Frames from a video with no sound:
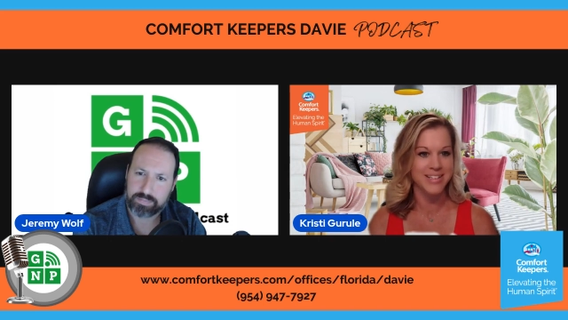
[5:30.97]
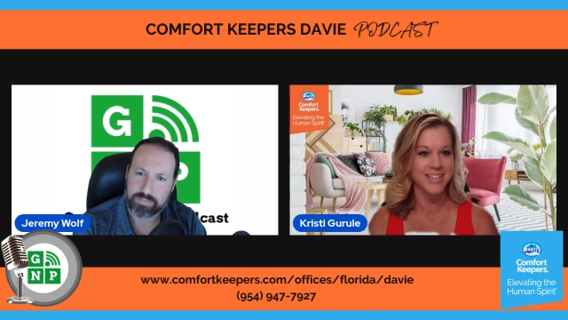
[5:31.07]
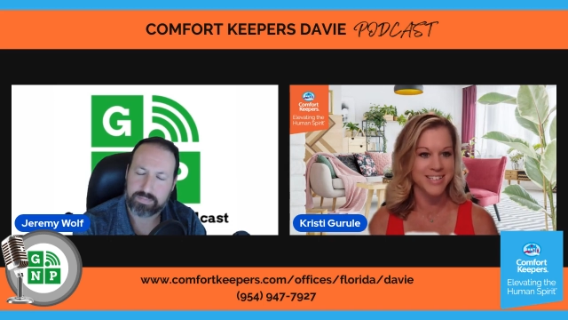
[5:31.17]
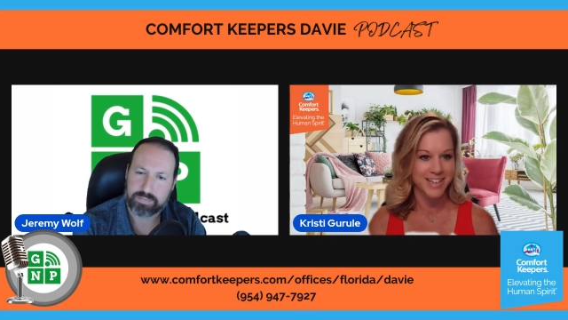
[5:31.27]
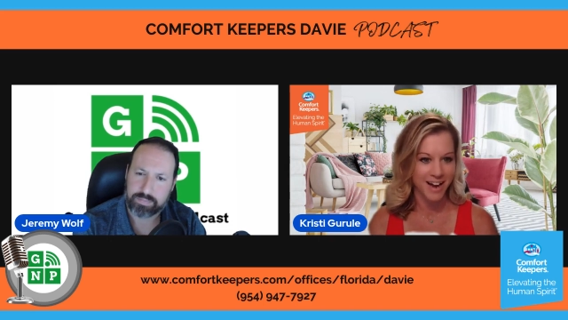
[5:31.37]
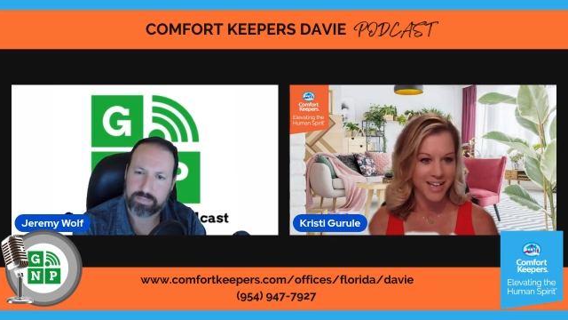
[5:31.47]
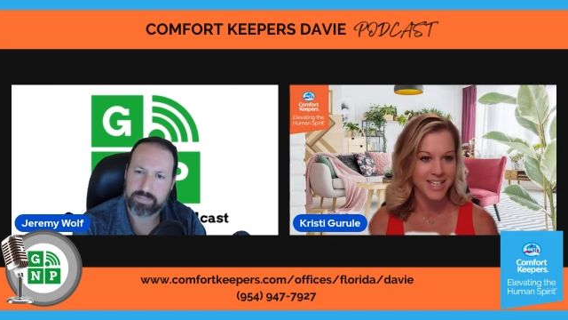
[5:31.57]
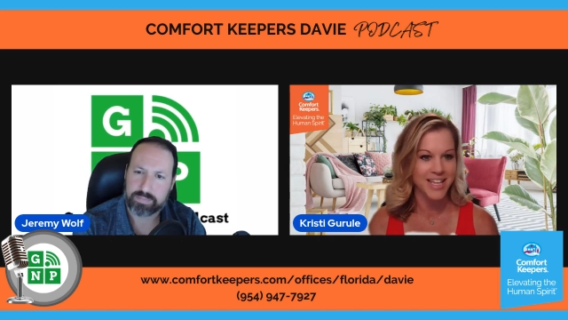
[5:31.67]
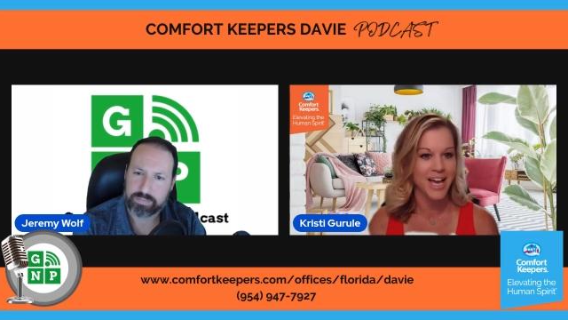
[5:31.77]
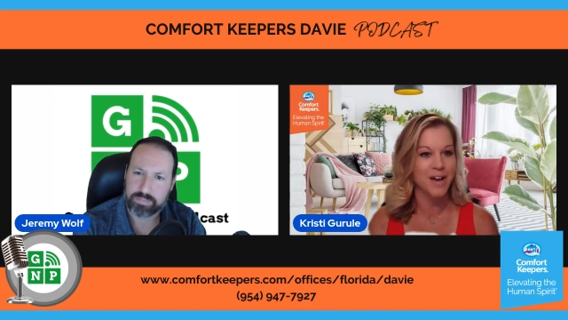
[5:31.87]
Speaker 1: they deny
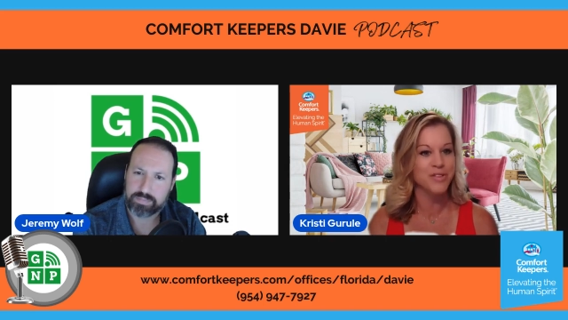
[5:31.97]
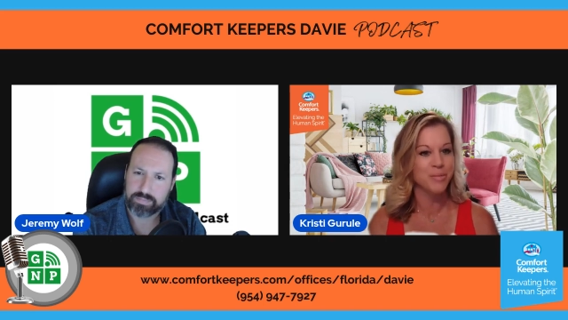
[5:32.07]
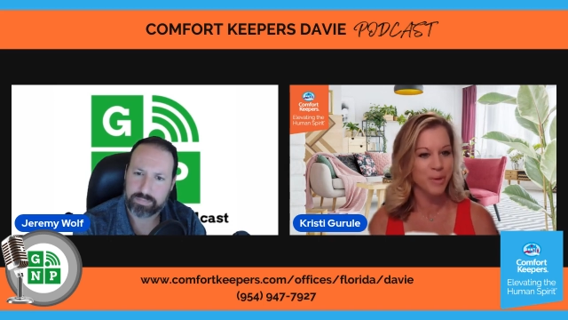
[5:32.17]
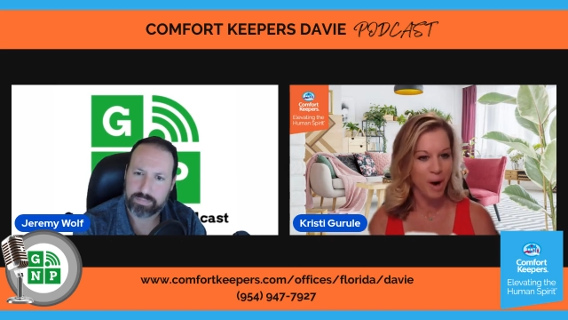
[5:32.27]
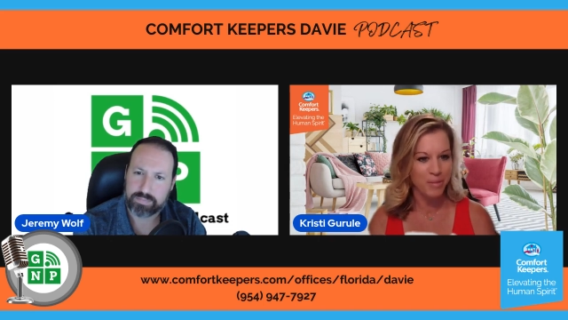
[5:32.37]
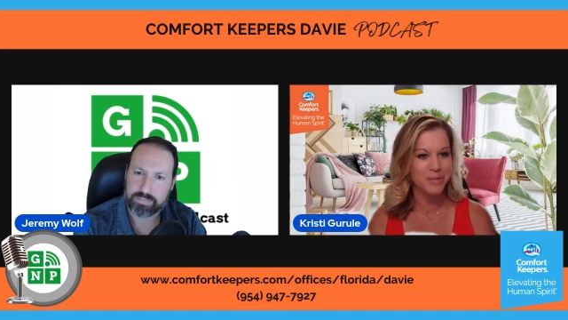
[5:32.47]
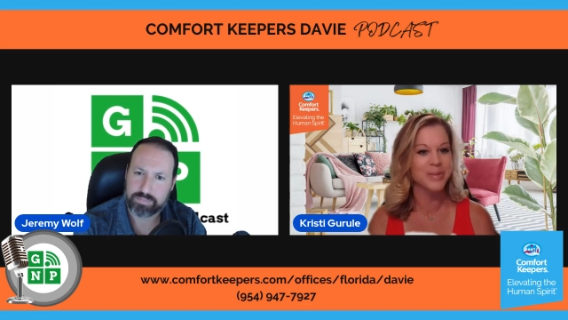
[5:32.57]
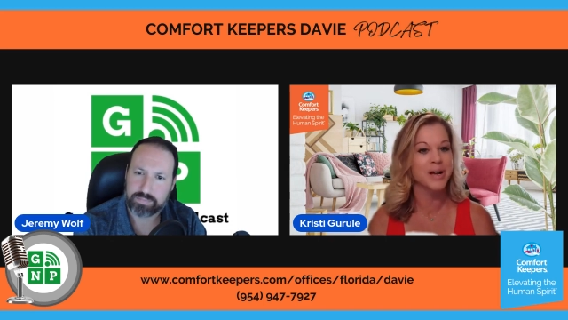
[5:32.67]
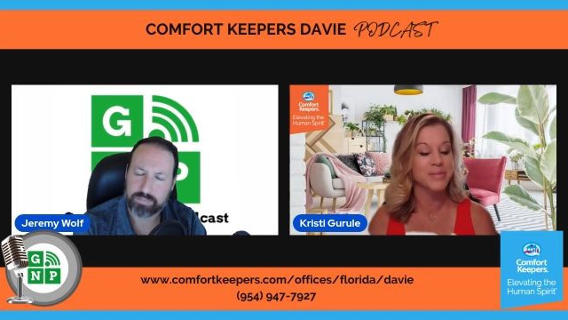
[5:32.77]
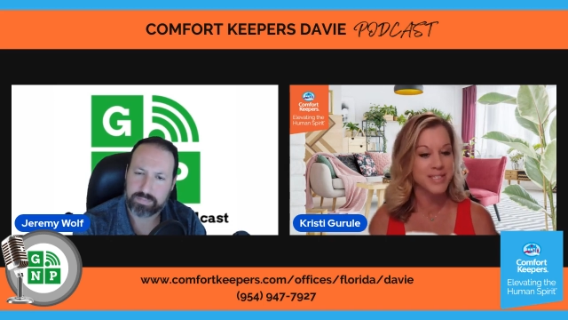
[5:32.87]
that they have the problem
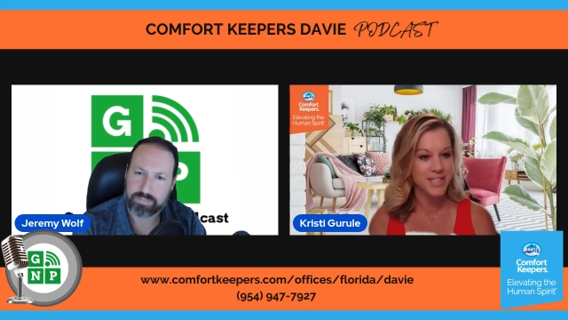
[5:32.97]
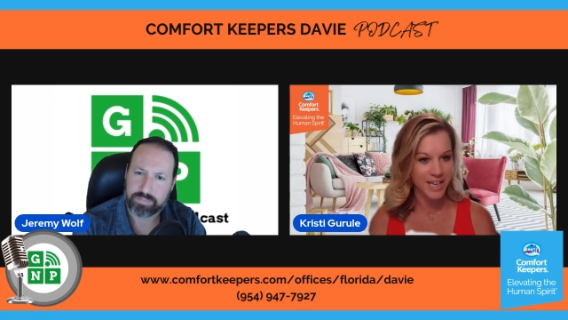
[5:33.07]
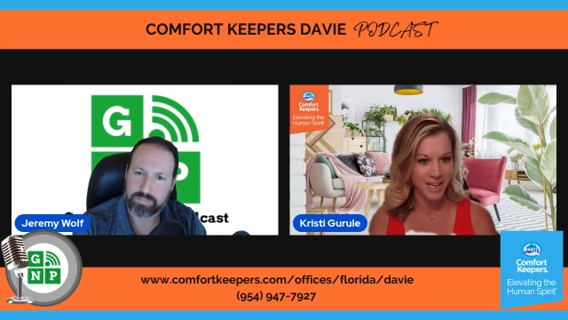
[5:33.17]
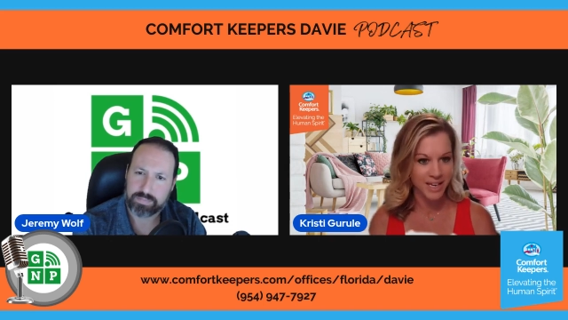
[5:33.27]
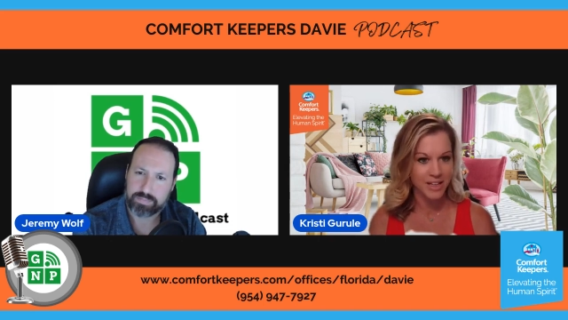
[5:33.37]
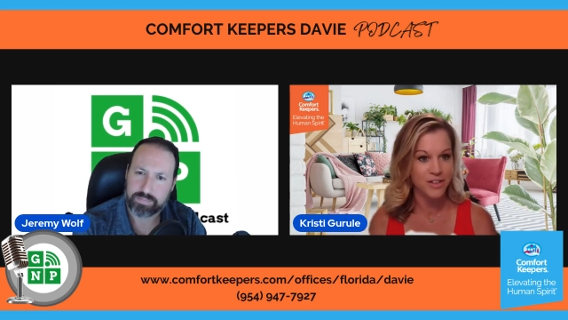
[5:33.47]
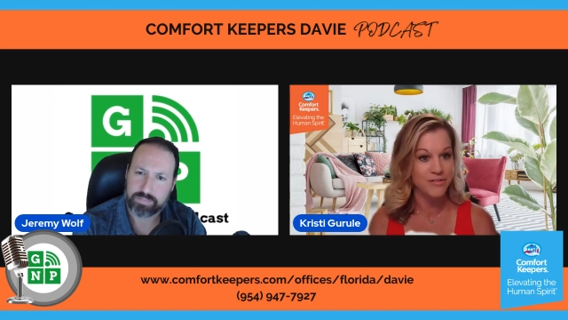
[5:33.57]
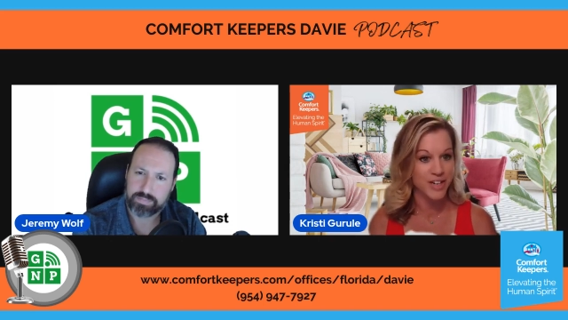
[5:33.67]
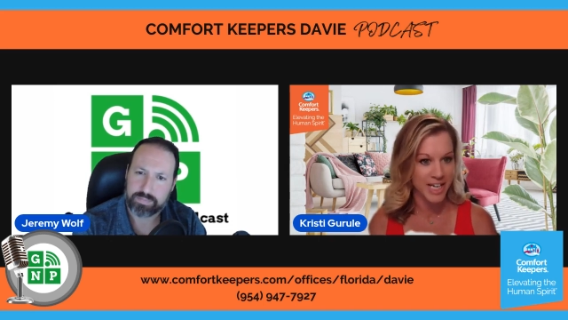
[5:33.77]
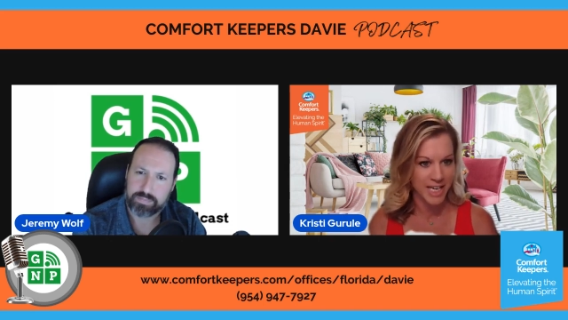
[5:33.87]
that i'm seeing that
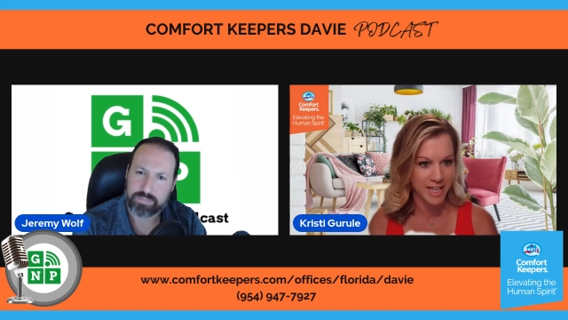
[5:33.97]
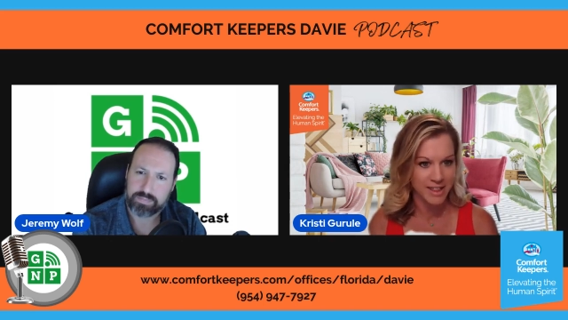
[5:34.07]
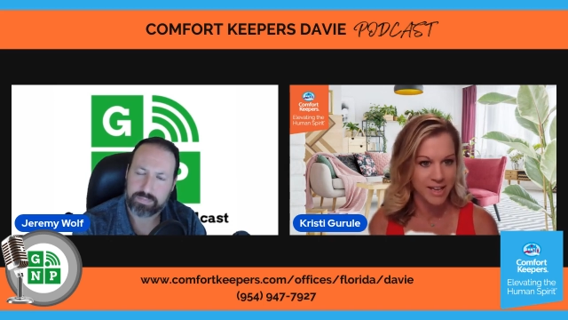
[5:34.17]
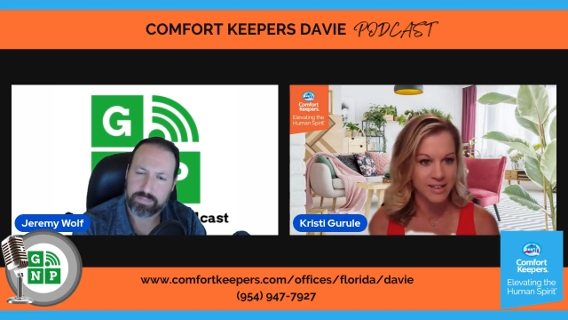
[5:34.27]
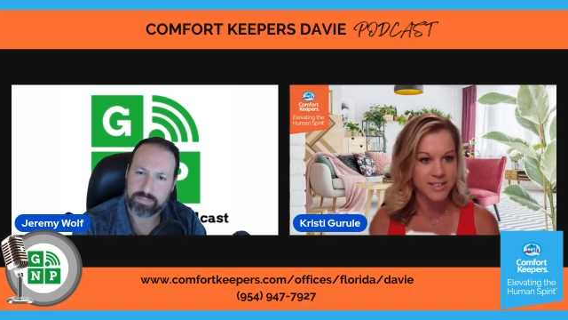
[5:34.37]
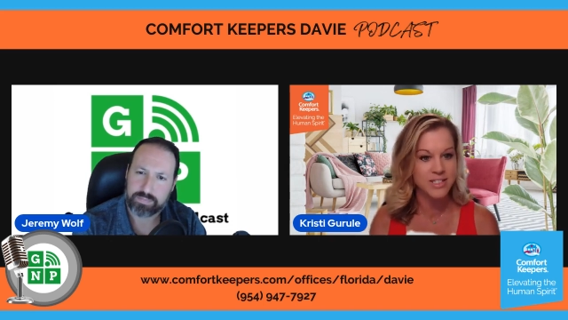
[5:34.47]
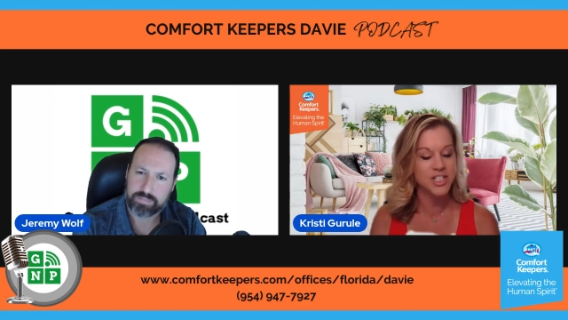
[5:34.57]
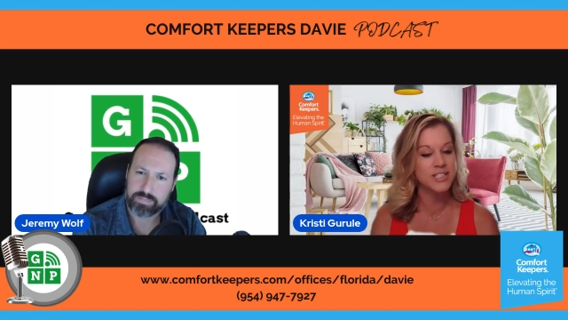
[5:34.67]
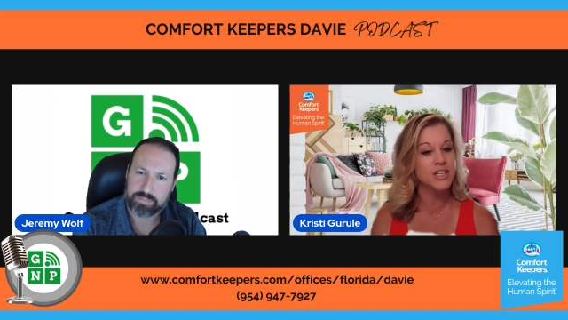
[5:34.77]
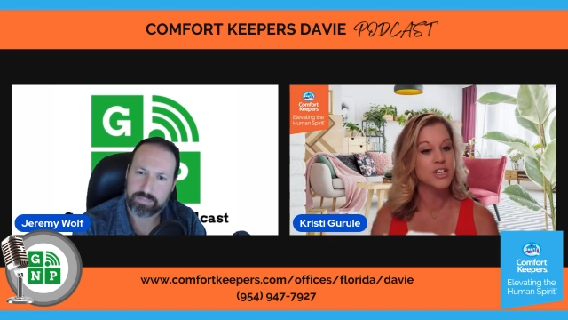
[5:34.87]
they're forgetting things
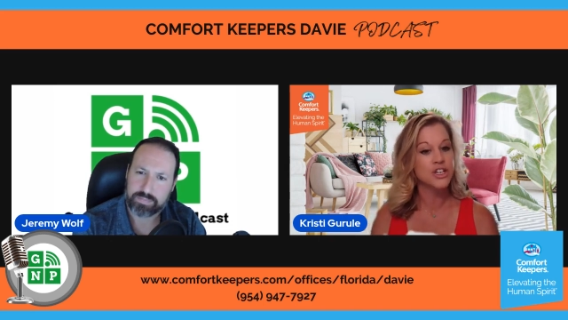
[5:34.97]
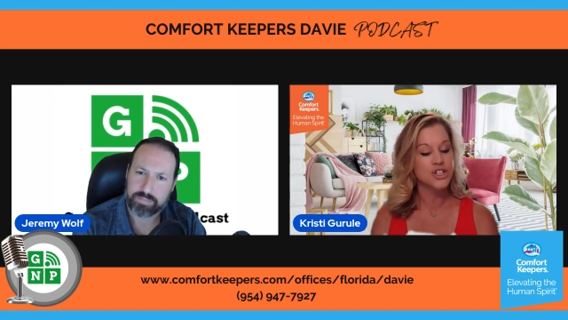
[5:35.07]
just